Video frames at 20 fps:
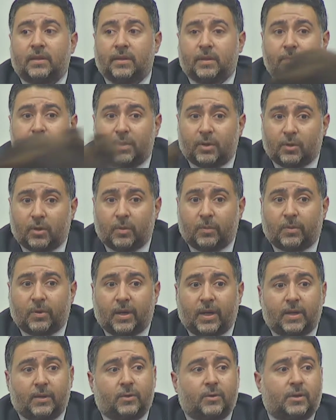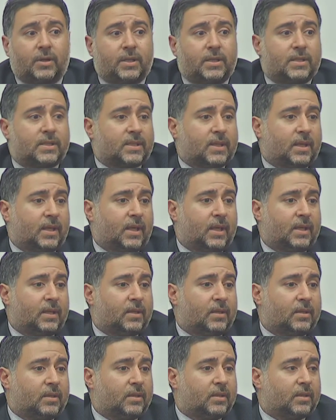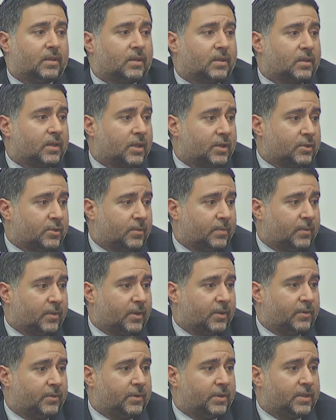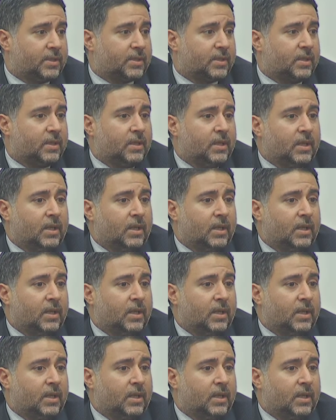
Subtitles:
the bureau priorities and the country priorities.